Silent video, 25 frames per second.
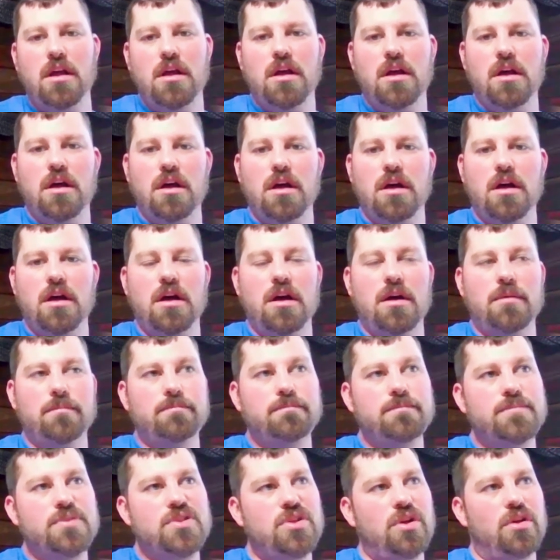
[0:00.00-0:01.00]

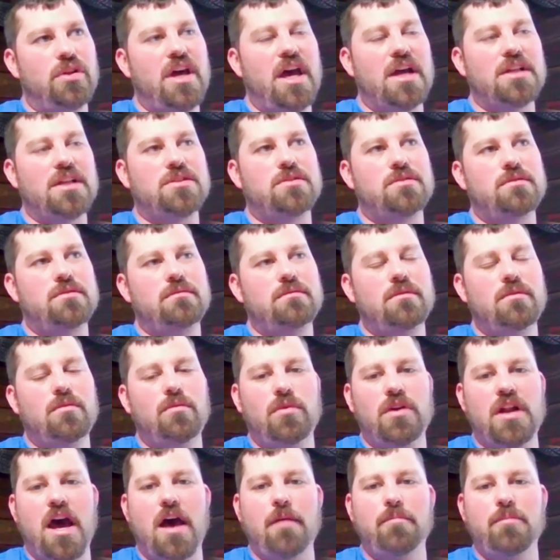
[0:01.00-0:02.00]
So that's
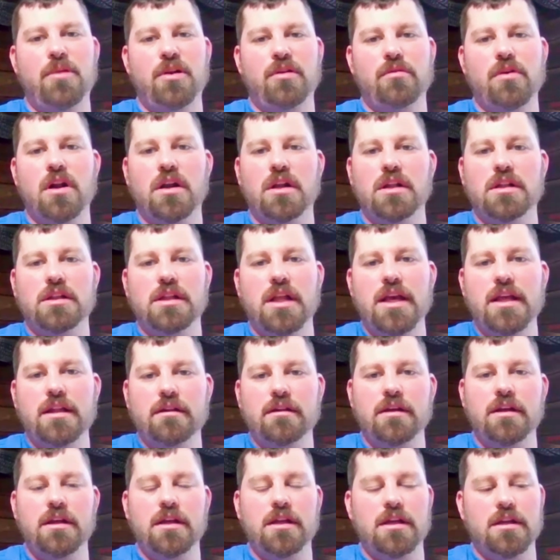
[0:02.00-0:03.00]
what I've been running
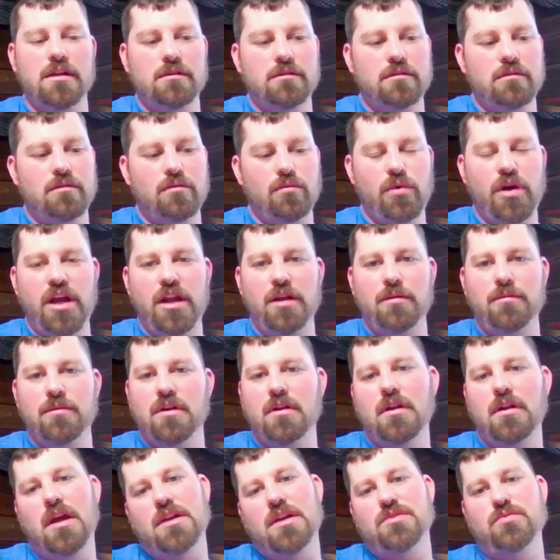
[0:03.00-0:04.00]
lately and Wade
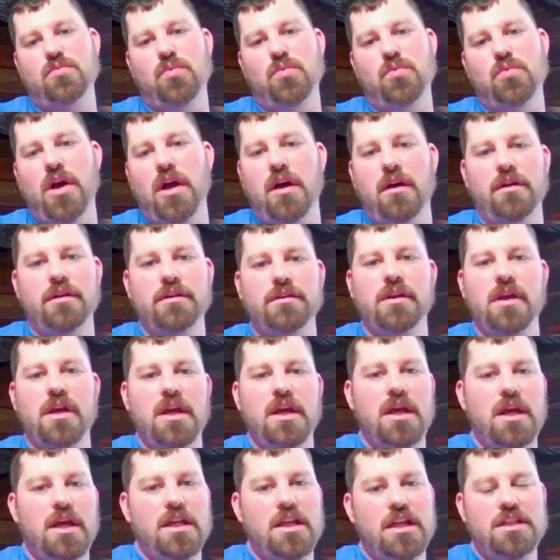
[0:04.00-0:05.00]
as well. And
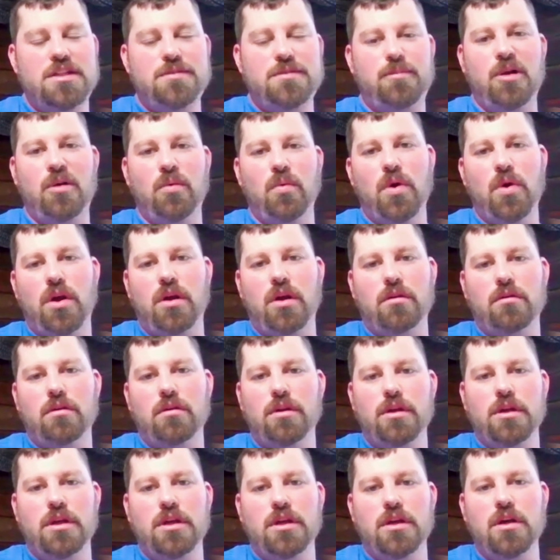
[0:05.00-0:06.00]
it's been working
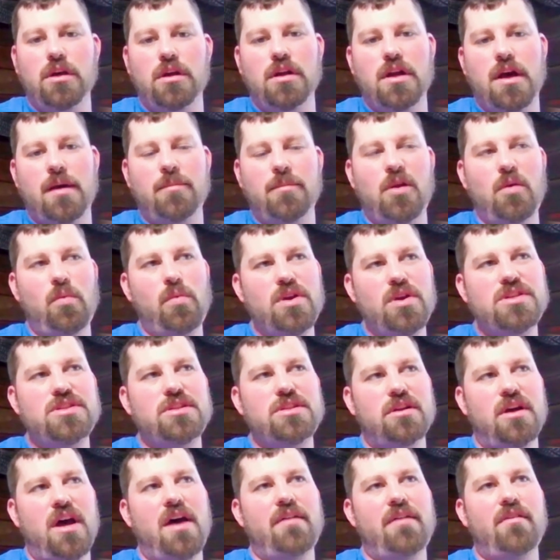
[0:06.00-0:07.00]
really good. I mean, we
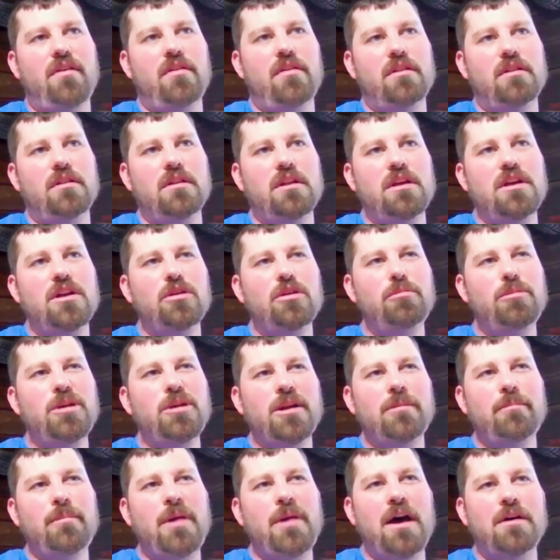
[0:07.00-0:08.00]
still have a little bit
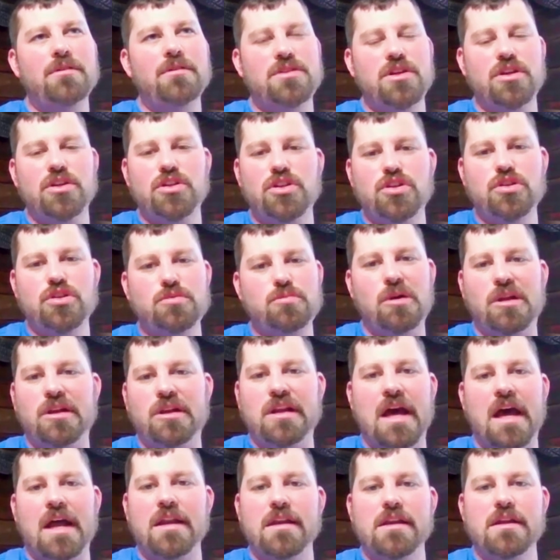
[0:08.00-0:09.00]
of mouse issues, but
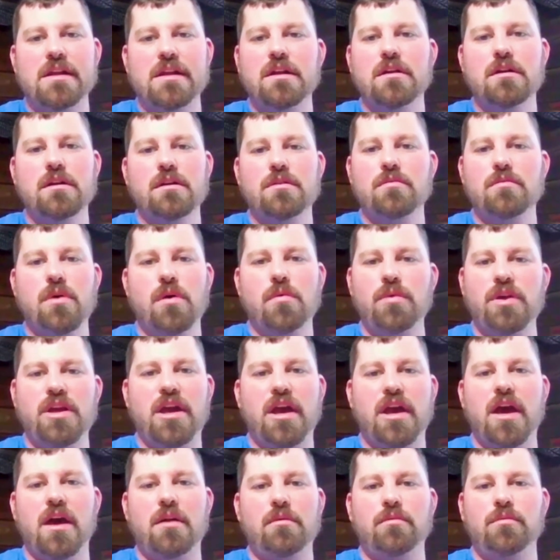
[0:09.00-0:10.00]
not near what we
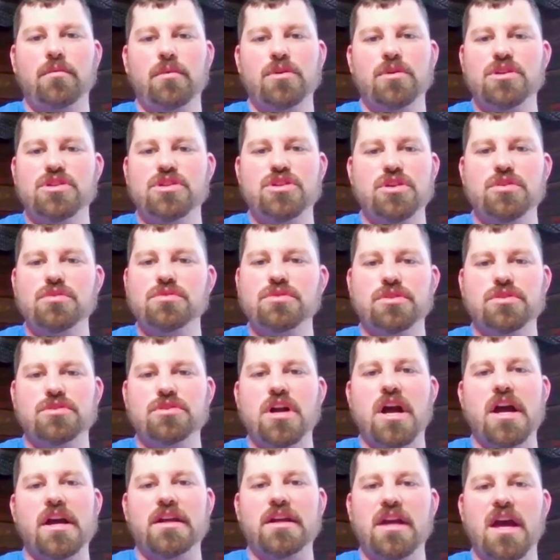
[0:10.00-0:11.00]
had when we were just using
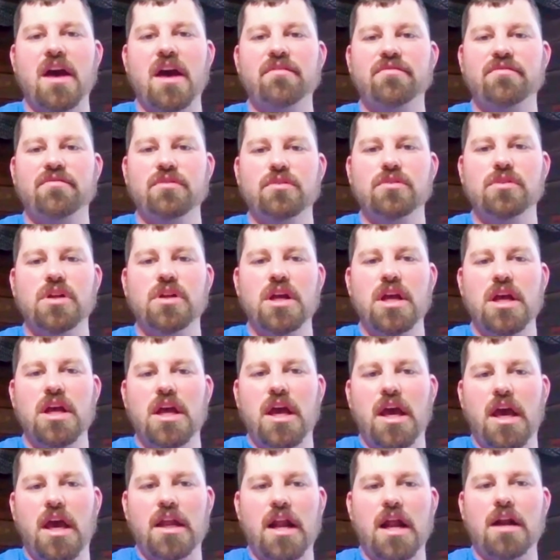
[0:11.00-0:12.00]
dry cat food.
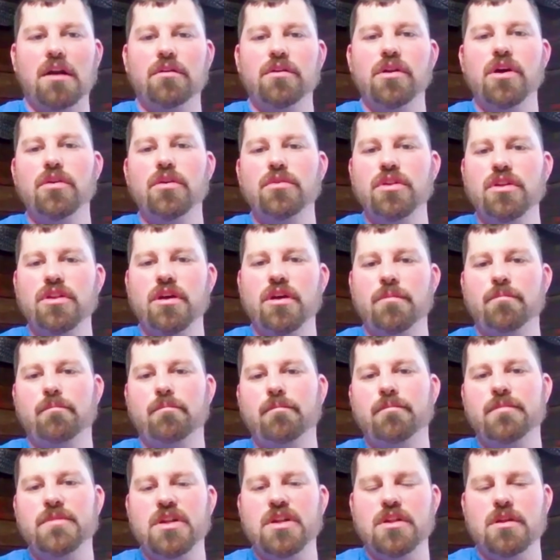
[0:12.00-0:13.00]
And I don't know, do
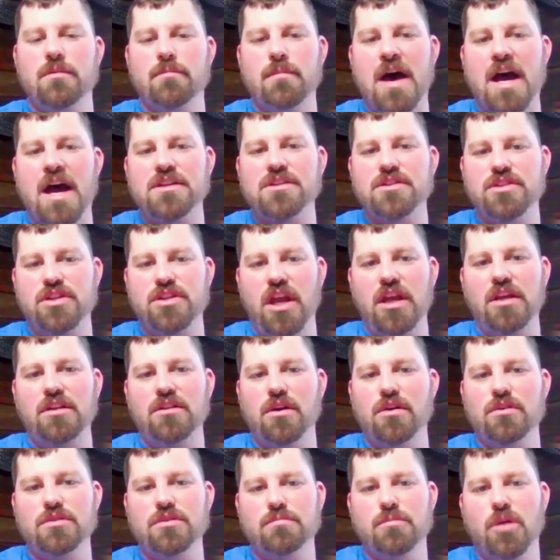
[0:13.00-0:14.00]
the mice yank
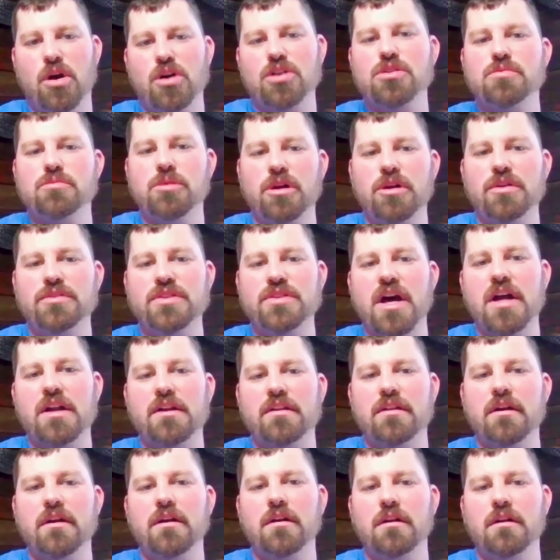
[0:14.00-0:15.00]
those marshmallows out
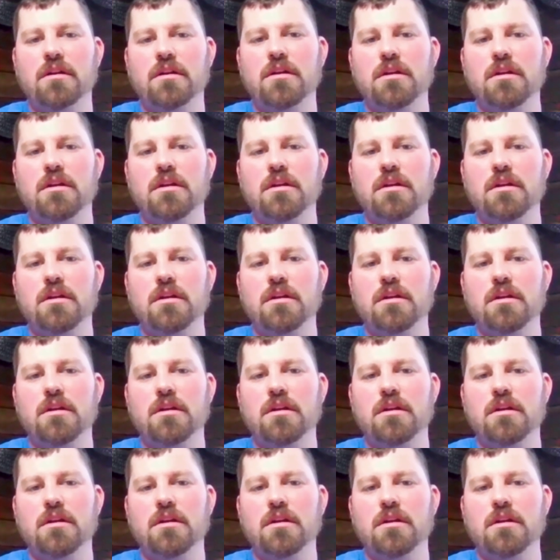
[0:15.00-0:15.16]
of there?